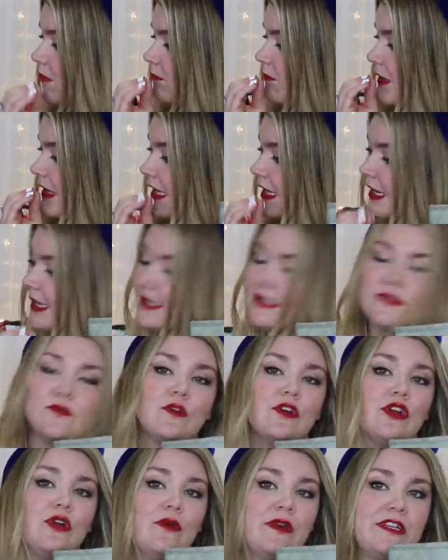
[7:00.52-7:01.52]
Because
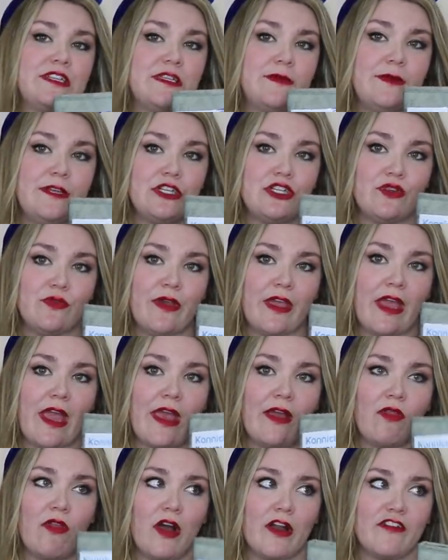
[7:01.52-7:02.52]
we're going to be doing
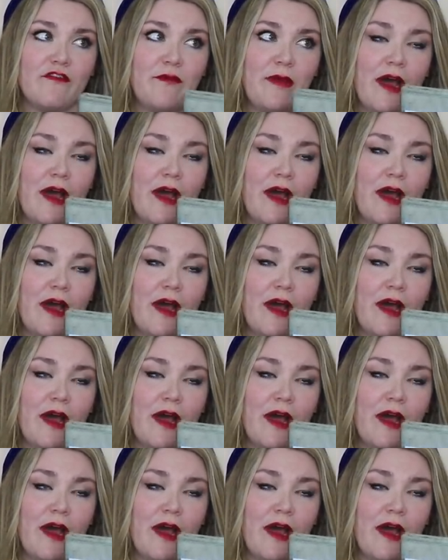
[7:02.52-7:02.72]
a lot of